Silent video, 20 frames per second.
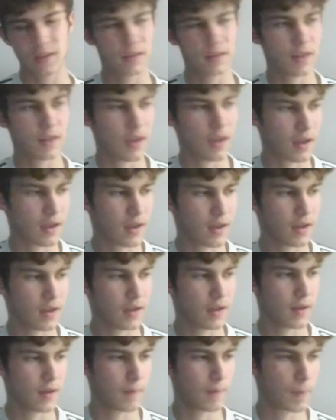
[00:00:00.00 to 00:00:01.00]

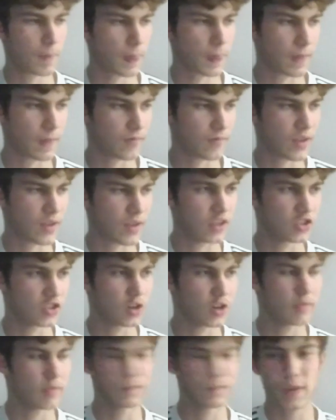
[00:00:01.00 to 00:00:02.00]
FaZe
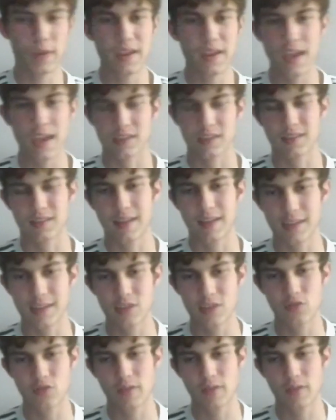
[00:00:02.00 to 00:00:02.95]
Jarvis, but yeah, so like, he's in